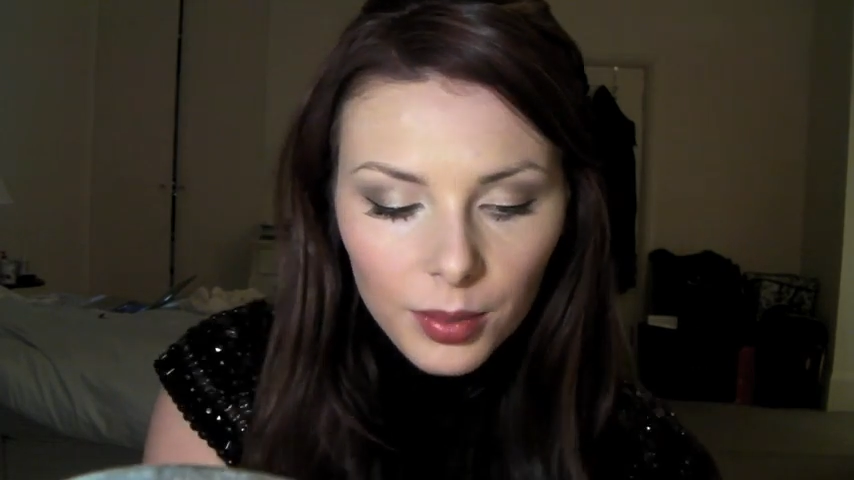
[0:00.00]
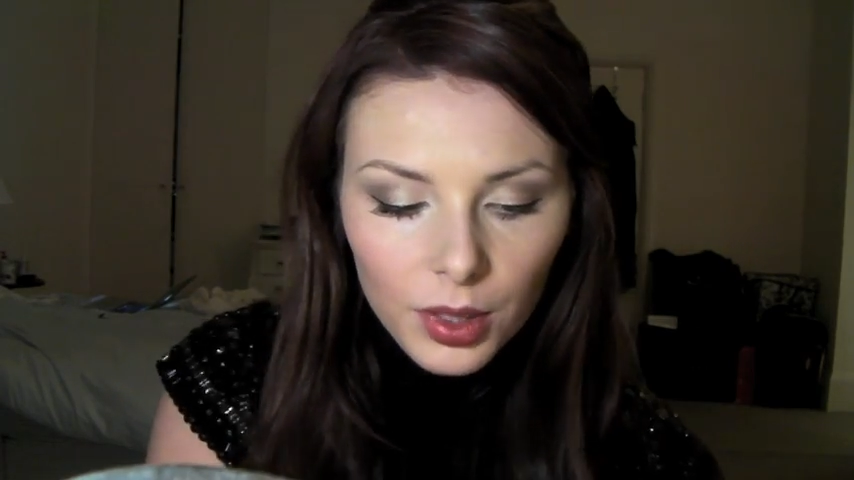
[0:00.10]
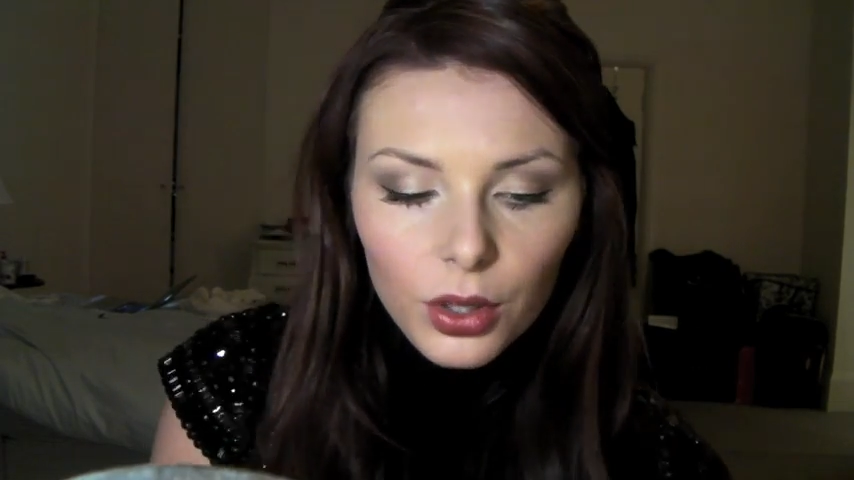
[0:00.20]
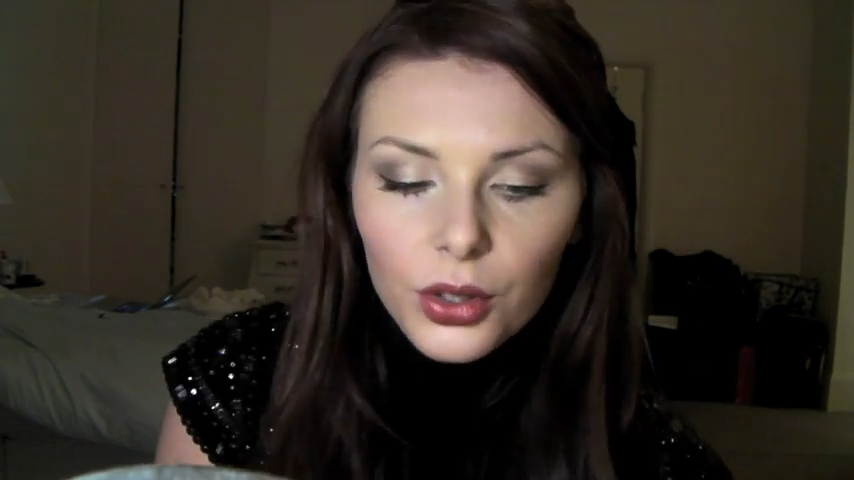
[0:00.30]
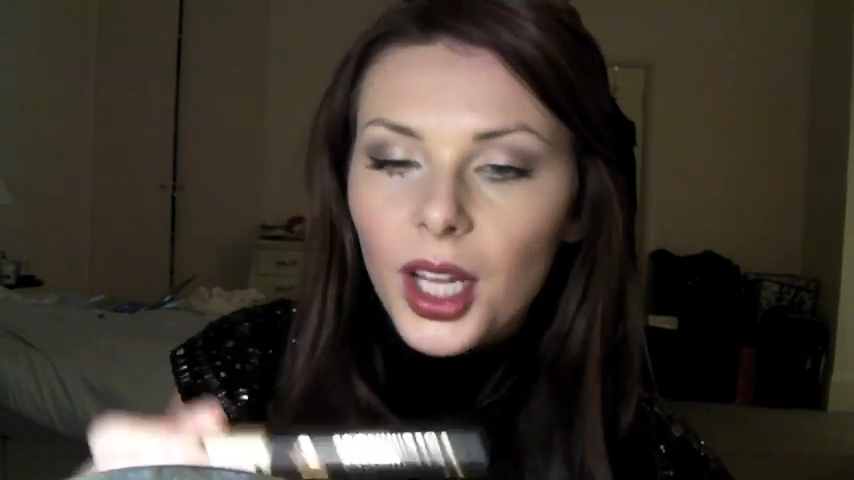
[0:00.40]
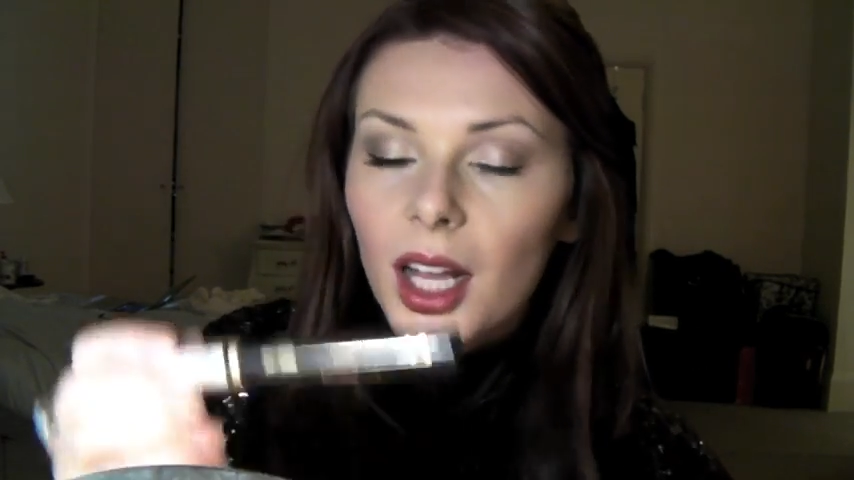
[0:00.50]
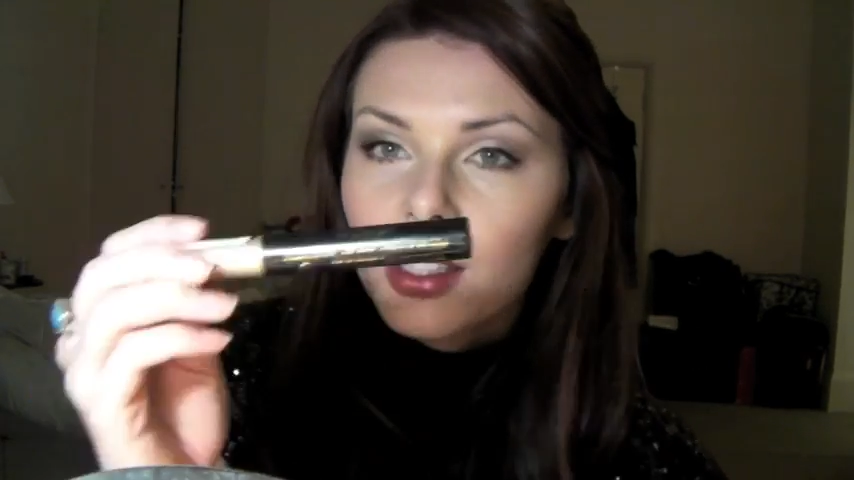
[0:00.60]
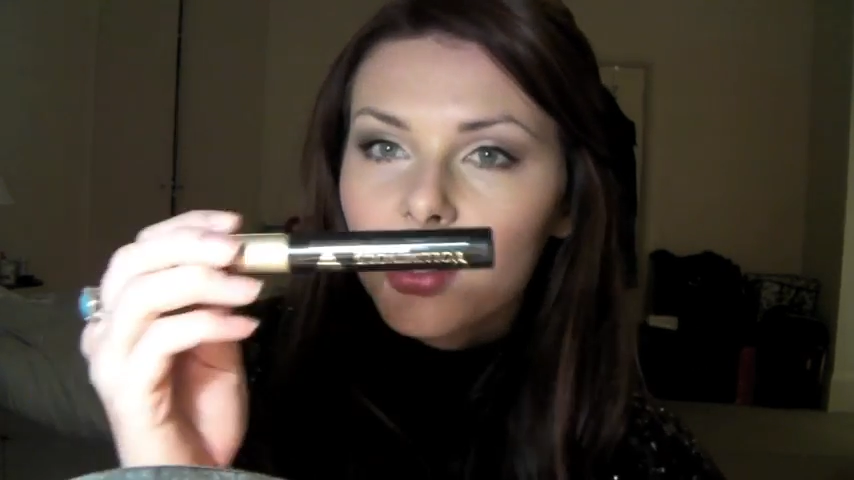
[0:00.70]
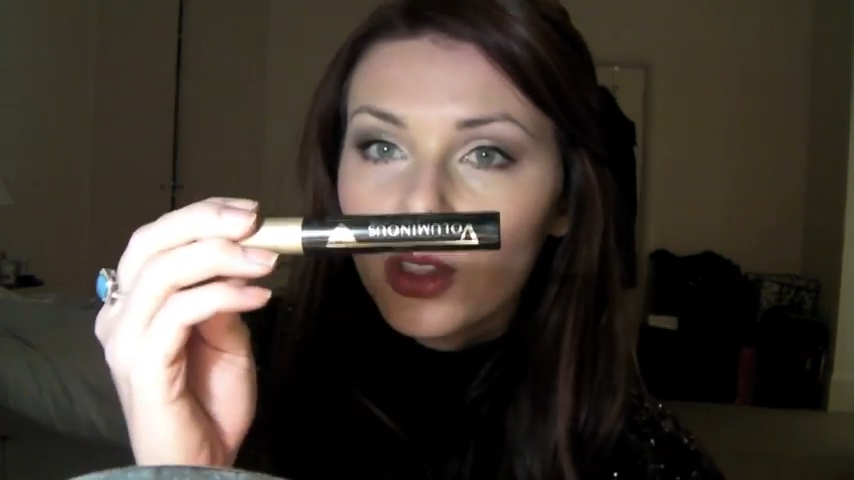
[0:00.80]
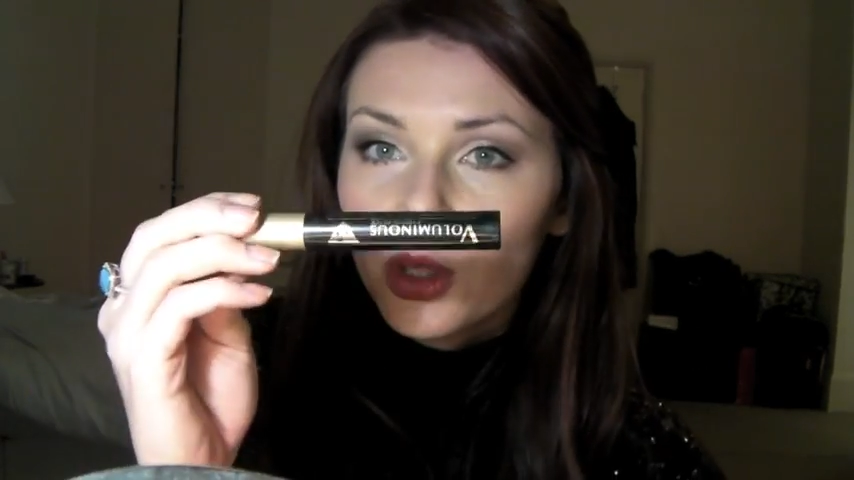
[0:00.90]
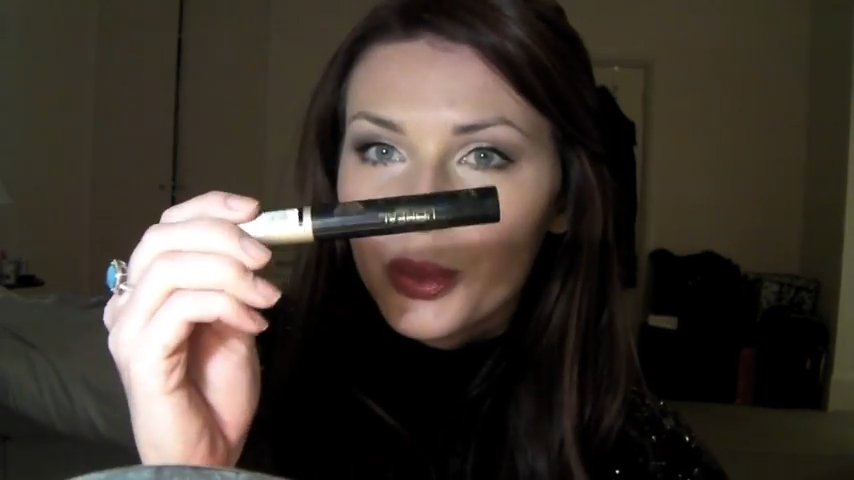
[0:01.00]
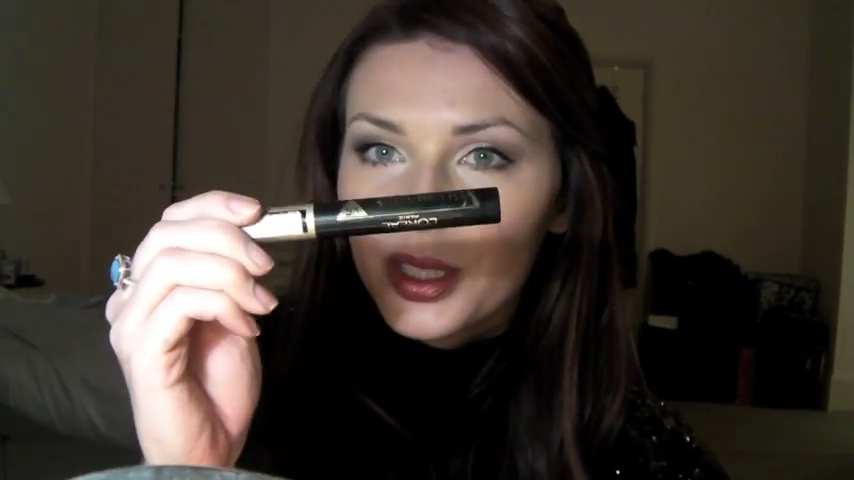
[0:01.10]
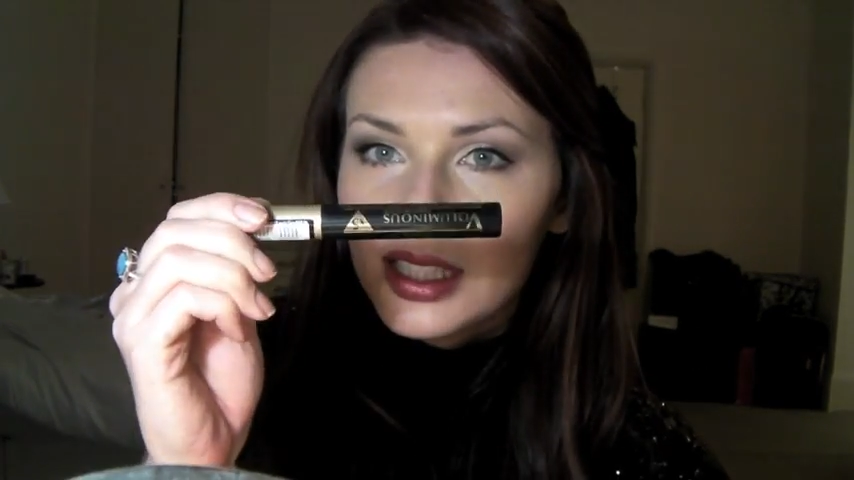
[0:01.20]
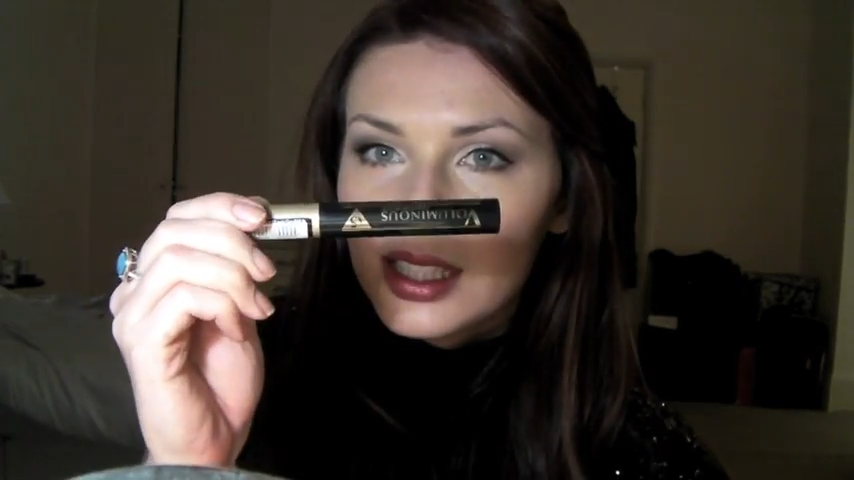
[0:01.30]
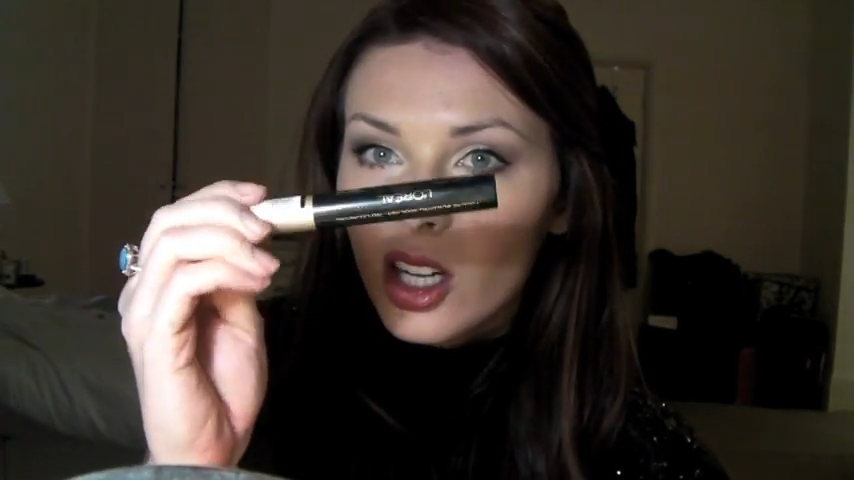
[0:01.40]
L'Oreal's Voluminous